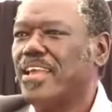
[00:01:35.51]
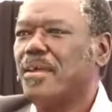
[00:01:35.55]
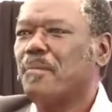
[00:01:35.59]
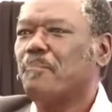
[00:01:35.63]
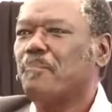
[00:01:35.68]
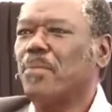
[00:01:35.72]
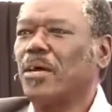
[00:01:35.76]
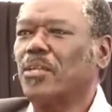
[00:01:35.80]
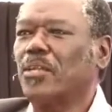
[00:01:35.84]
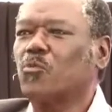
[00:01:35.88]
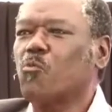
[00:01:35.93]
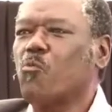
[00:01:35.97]

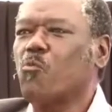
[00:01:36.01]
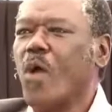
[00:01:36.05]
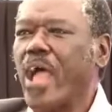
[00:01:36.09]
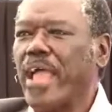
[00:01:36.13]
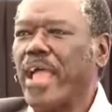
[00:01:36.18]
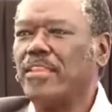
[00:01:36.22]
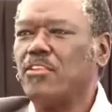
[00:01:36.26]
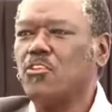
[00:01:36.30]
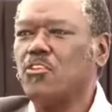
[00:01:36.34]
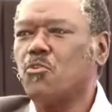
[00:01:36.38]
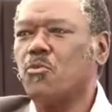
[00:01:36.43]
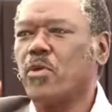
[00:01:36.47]
But when
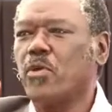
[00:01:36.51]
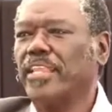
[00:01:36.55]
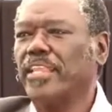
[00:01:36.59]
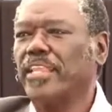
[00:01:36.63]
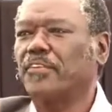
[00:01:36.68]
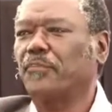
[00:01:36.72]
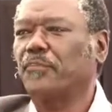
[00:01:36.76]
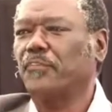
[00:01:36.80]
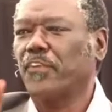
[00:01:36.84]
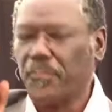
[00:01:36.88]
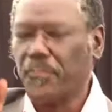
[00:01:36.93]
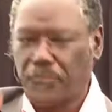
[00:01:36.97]
you hit
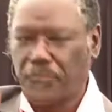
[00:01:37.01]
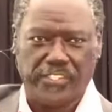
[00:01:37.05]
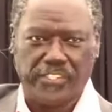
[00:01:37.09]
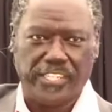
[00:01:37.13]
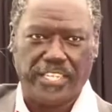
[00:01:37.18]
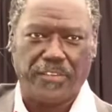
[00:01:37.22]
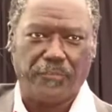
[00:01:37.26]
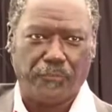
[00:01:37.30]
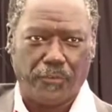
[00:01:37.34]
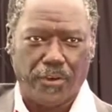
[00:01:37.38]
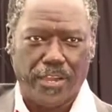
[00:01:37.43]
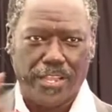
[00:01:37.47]
50,
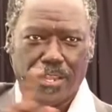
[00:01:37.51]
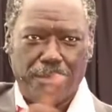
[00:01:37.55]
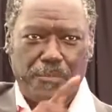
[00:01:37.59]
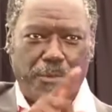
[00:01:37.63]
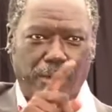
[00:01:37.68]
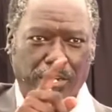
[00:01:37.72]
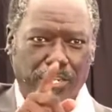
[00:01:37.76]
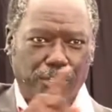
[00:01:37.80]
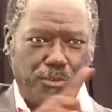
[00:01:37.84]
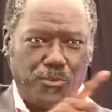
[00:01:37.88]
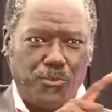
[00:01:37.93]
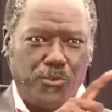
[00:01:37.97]
for
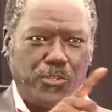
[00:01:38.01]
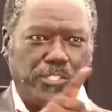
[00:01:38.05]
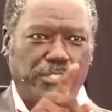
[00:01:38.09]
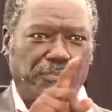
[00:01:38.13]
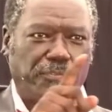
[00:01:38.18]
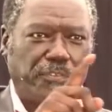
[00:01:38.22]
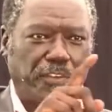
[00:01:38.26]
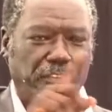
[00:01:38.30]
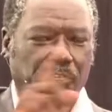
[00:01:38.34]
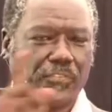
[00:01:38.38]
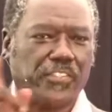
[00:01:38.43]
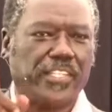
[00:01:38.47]
anybody who is
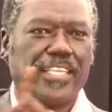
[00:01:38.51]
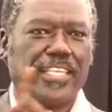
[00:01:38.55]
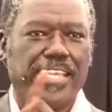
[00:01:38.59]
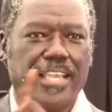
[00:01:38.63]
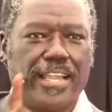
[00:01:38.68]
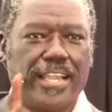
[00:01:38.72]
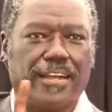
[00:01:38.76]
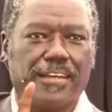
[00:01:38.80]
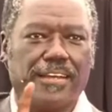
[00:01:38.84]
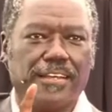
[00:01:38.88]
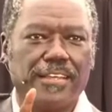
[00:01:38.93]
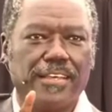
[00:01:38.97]
50 here,
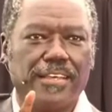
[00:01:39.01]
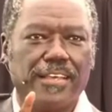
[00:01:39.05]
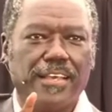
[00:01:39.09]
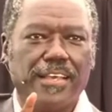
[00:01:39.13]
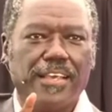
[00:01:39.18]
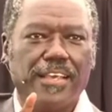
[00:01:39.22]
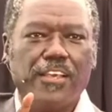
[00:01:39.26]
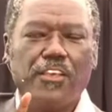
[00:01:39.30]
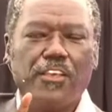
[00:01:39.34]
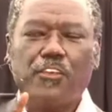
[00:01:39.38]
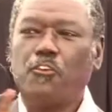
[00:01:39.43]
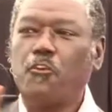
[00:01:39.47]

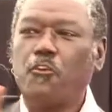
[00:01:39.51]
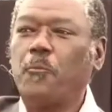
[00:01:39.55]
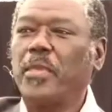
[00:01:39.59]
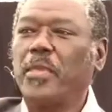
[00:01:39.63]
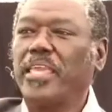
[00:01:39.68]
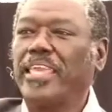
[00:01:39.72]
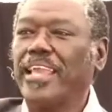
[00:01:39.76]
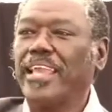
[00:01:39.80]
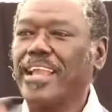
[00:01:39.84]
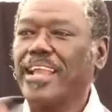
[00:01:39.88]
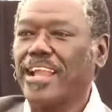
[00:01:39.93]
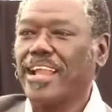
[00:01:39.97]
you
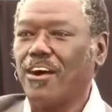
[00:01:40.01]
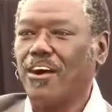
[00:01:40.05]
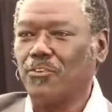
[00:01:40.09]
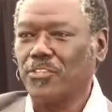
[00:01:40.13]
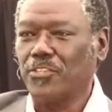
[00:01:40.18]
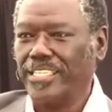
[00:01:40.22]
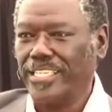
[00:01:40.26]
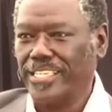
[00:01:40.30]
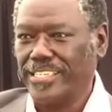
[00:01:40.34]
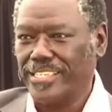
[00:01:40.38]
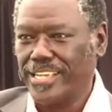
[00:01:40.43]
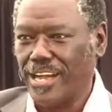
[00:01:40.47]
begin
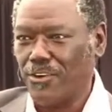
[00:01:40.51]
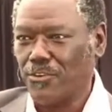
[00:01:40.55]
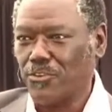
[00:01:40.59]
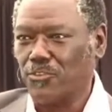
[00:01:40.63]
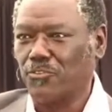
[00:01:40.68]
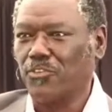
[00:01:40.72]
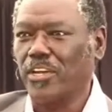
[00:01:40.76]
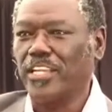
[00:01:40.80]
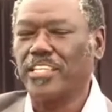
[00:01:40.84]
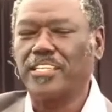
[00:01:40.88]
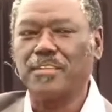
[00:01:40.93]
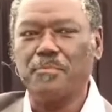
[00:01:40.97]
counting down
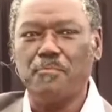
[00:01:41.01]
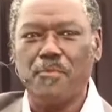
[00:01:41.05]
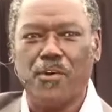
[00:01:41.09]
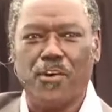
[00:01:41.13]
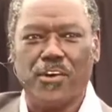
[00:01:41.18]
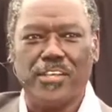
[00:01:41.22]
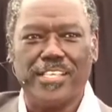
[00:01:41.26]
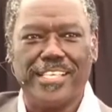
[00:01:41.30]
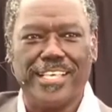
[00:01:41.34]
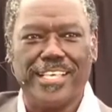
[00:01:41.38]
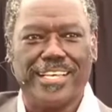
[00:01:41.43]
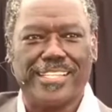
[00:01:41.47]
20 more
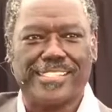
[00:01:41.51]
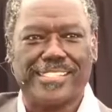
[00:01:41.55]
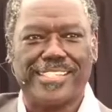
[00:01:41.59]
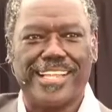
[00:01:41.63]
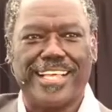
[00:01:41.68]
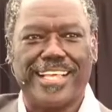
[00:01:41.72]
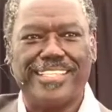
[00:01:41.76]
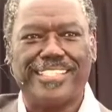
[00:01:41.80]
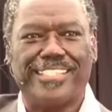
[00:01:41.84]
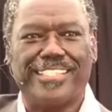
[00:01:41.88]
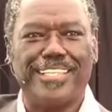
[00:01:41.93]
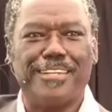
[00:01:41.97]
years,
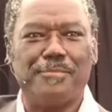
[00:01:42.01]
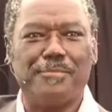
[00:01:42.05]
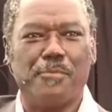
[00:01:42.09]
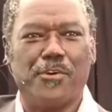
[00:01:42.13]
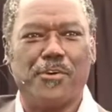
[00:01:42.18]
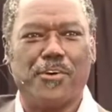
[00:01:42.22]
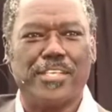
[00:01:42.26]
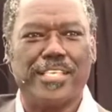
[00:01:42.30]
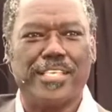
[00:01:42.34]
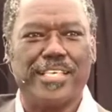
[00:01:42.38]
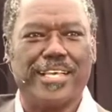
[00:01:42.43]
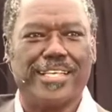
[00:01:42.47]
19 more
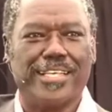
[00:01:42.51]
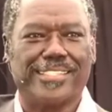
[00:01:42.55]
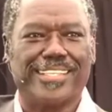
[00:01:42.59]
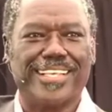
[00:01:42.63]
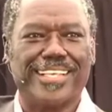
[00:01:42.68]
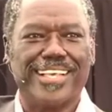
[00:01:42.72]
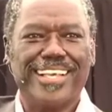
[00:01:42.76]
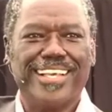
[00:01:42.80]
years.